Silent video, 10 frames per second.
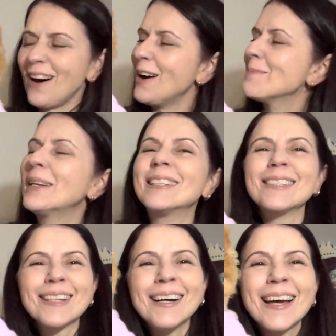I'm
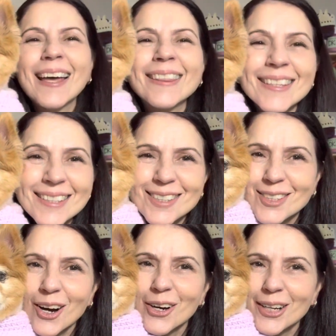Litsa and this is
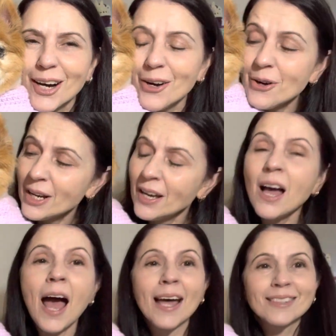Coco,
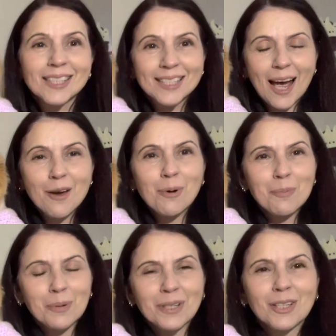and today we're
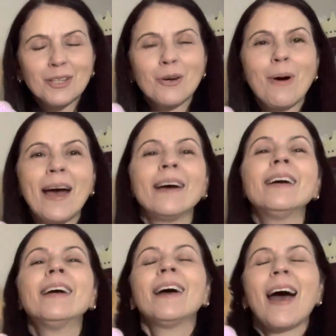bringing you
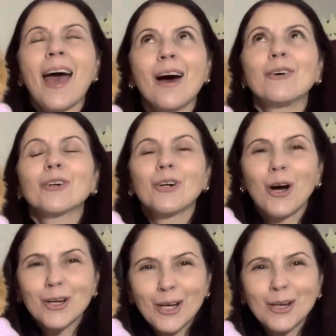our
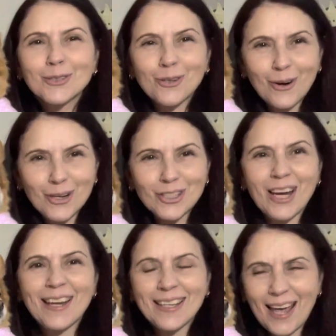Coco's
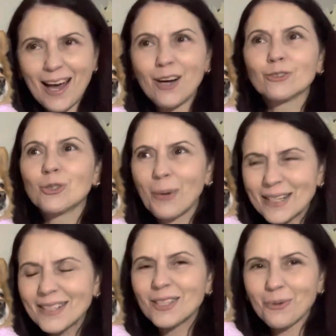Crochet Cal
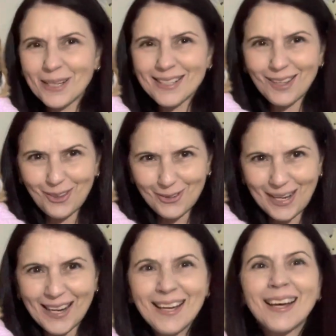
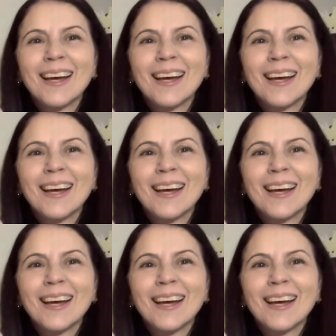2023